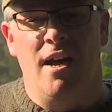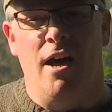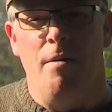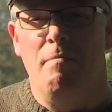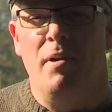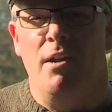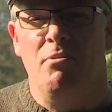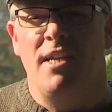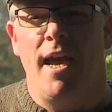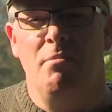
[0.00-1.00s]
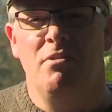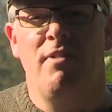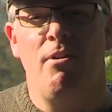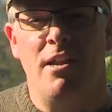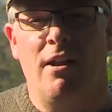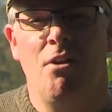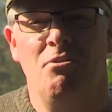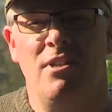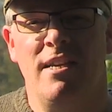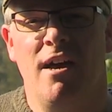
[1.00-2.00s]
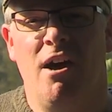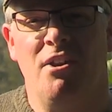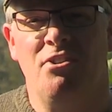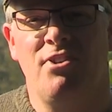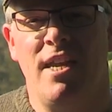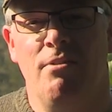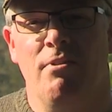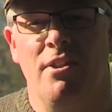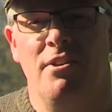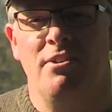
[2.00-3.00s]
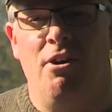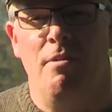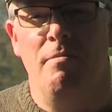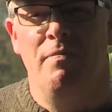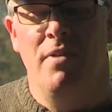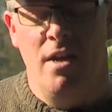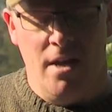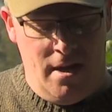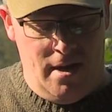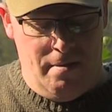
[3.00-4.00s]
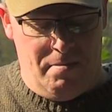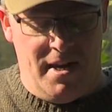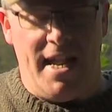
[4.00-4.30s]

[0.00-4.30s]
but it was kept a very closely guarded secret at the time. But